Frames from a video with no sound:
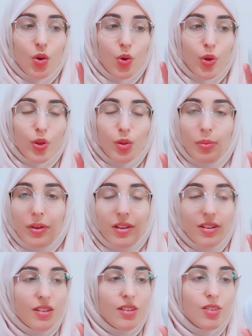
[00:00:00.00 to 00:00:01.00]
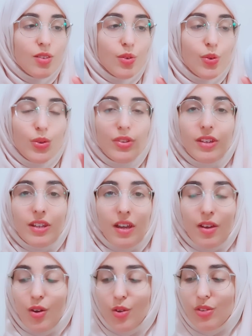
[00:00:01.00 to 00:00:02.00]
oil burners, or tea
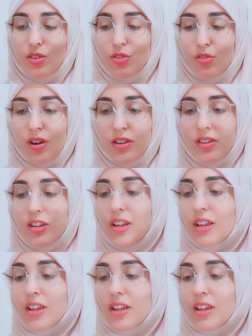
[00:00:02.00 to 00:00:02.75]
light holders rather.